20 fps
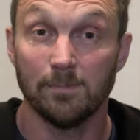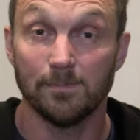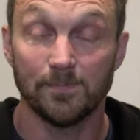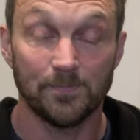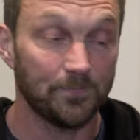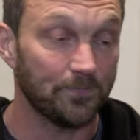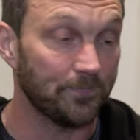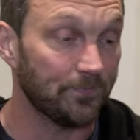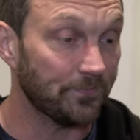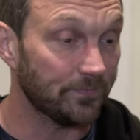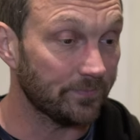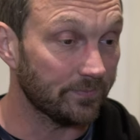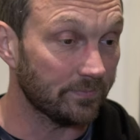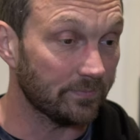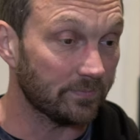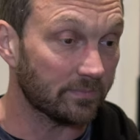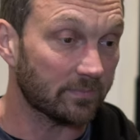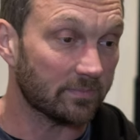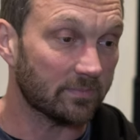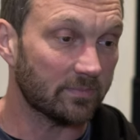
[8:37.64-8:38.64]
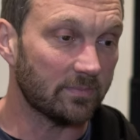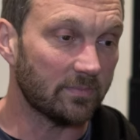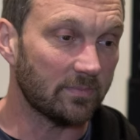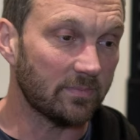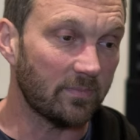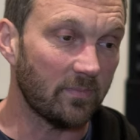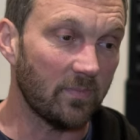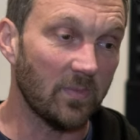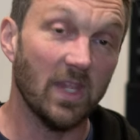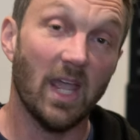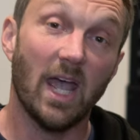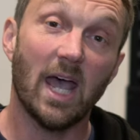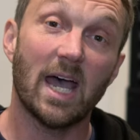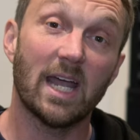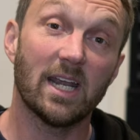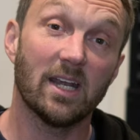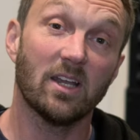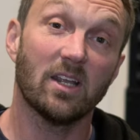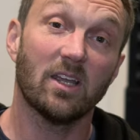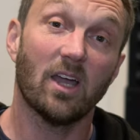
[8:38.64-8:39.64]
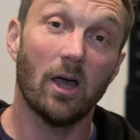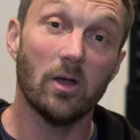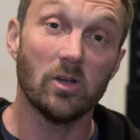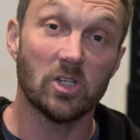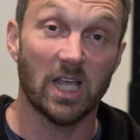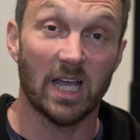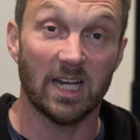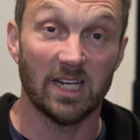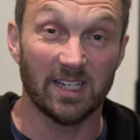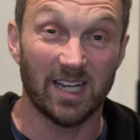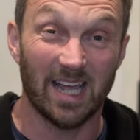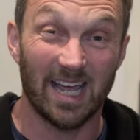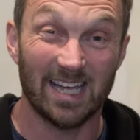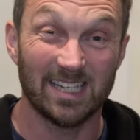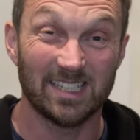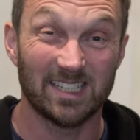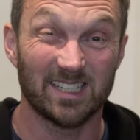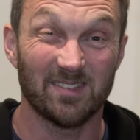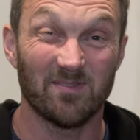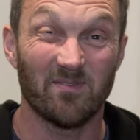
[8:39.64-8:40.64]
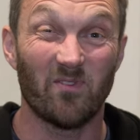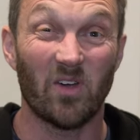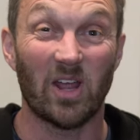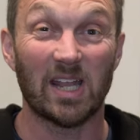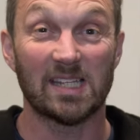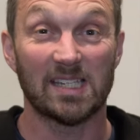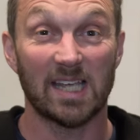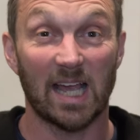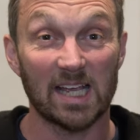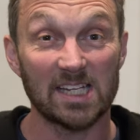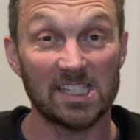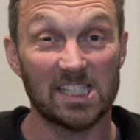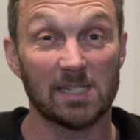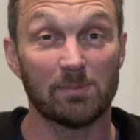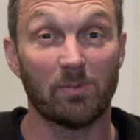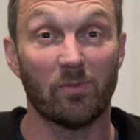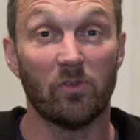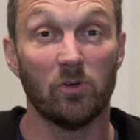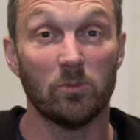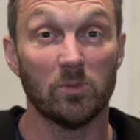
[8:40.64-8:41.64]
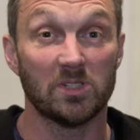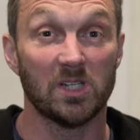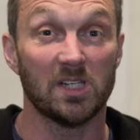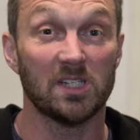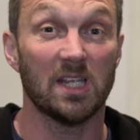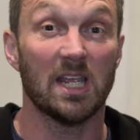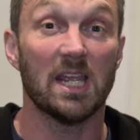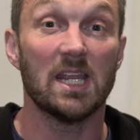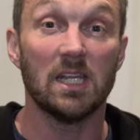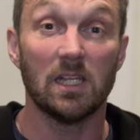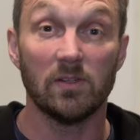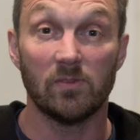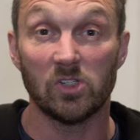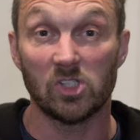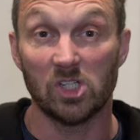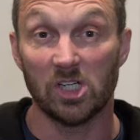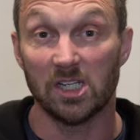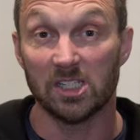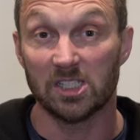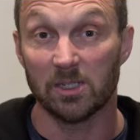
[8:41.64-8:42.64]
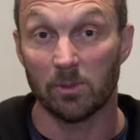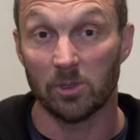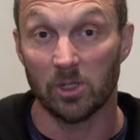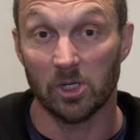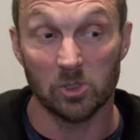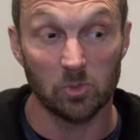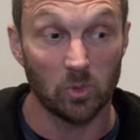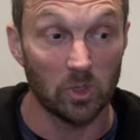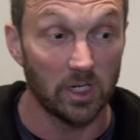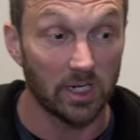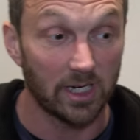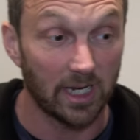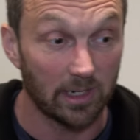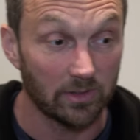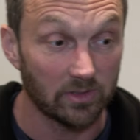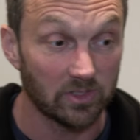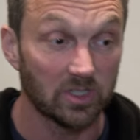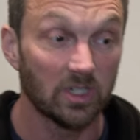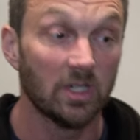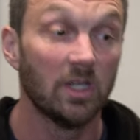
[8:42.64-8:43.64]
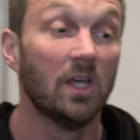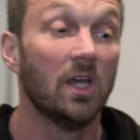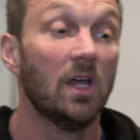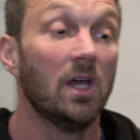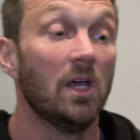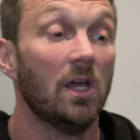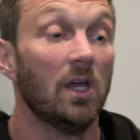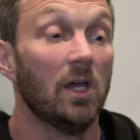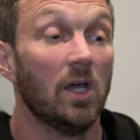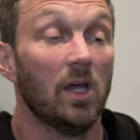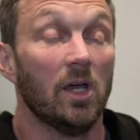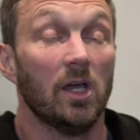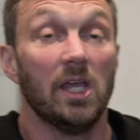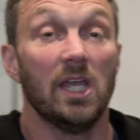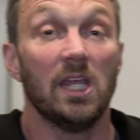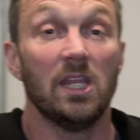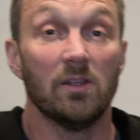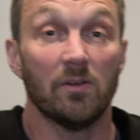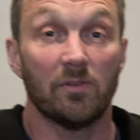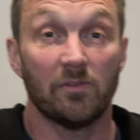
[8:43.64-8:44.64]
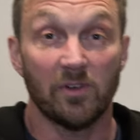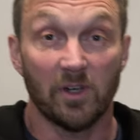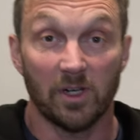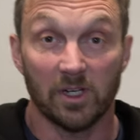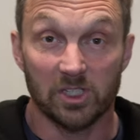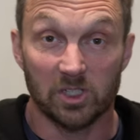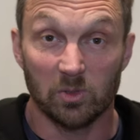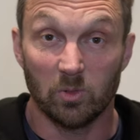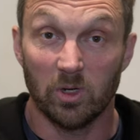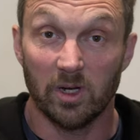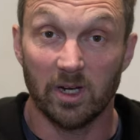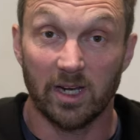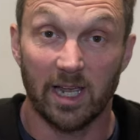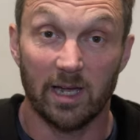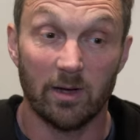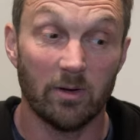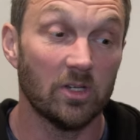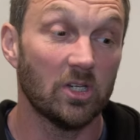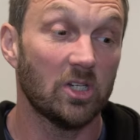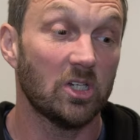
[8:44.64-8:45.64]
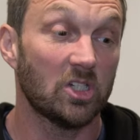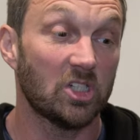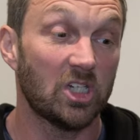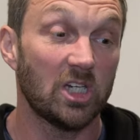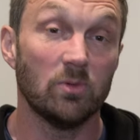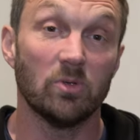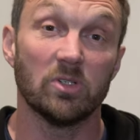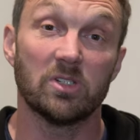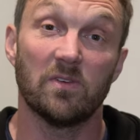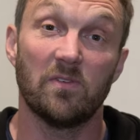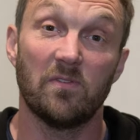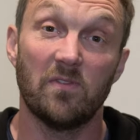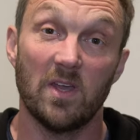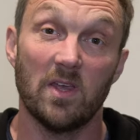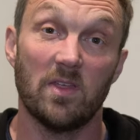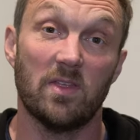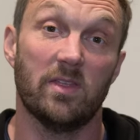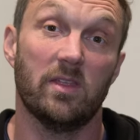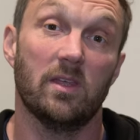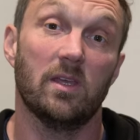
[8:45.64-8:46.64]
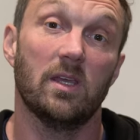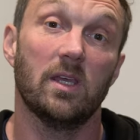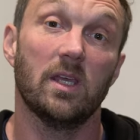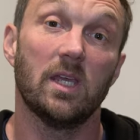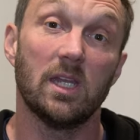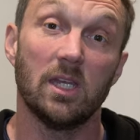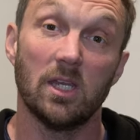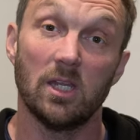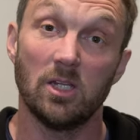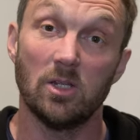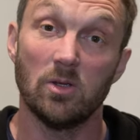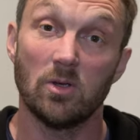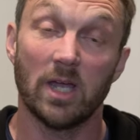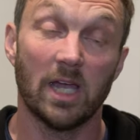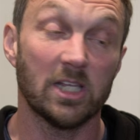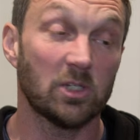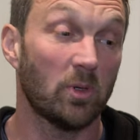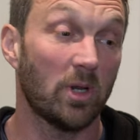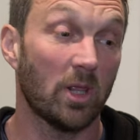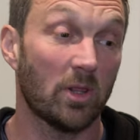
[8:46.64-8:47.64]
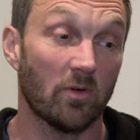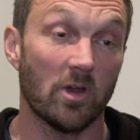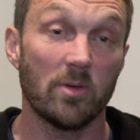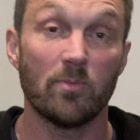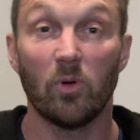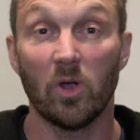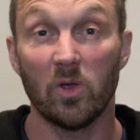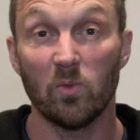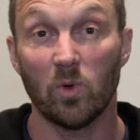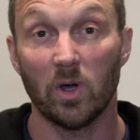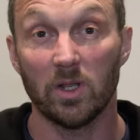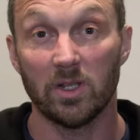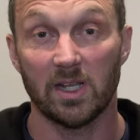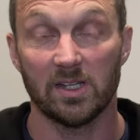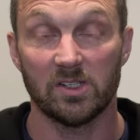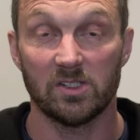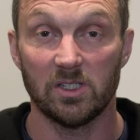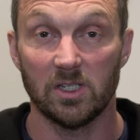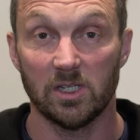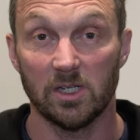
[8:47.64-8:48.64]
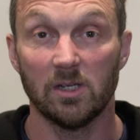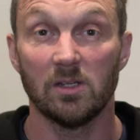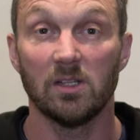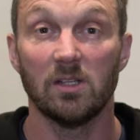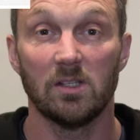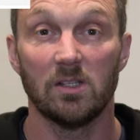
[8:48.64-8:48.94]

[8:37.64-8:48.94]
And Coach Helen had some fantastic performances individually in some of those workouts. In the first workout, she was 5th in the UK, 23.1. That's the